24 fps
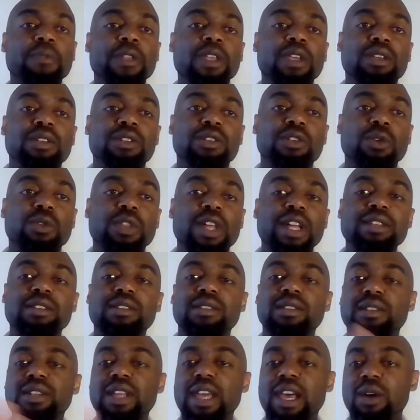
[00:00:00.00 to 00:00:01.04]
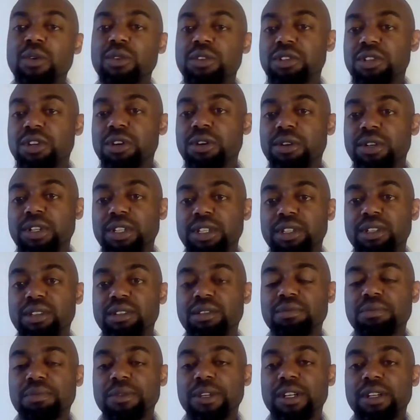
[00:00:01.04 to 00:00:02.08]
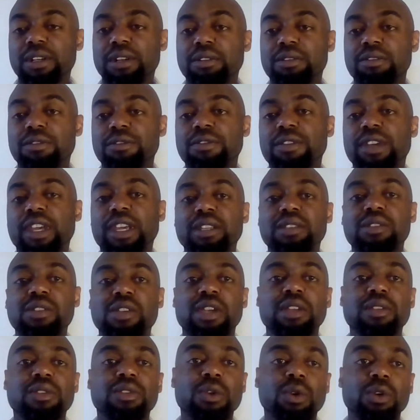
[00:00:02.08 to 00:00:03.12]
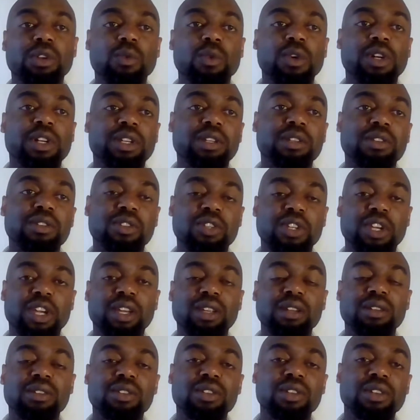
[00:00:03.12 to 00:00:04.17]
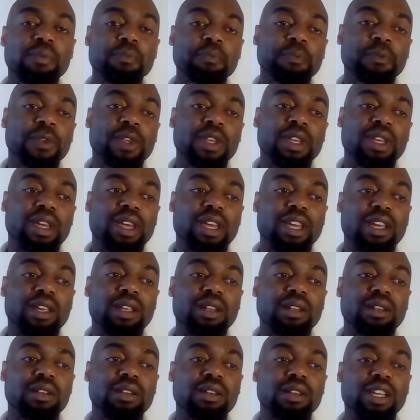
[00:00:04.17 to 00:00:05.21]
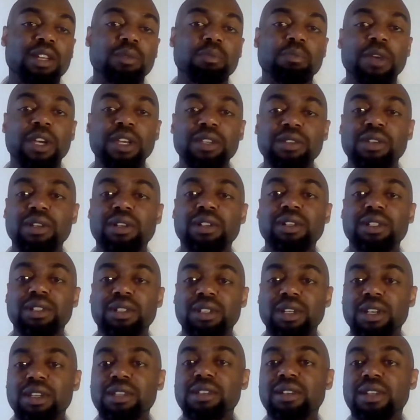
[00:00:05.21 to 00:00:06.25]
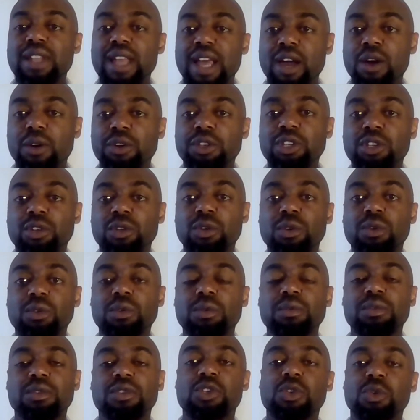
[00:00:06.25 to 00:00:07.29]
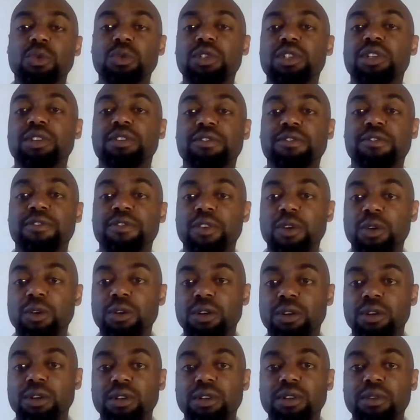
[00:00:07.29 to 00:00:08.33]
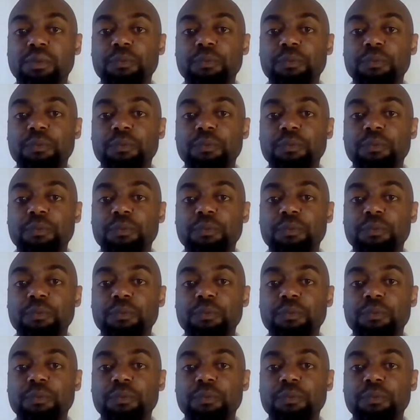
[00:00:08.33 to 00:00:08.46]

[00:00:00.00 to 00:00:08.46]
So that's the down and dirty of a 1031 exchange. And it basically does allow you to defer